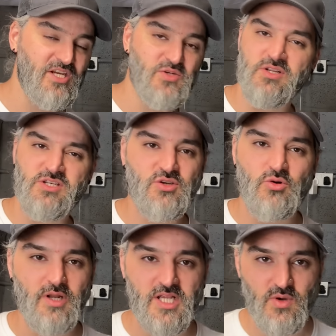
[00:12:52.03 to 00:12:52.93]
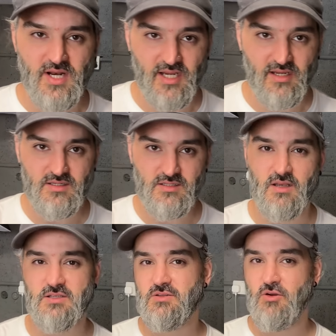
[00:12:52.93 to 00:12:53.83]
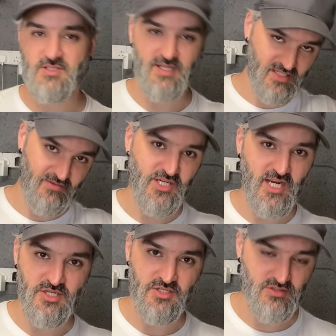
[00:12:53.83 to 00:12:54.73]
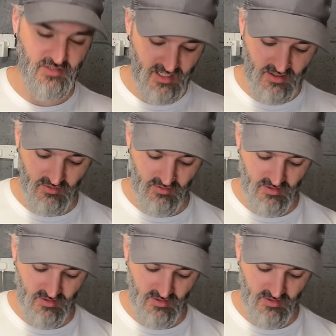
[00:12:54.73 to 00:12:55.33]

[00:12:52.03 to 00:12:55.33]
She went, just call it 20. So that's nice and easy for change. So I was like, yeah, cool.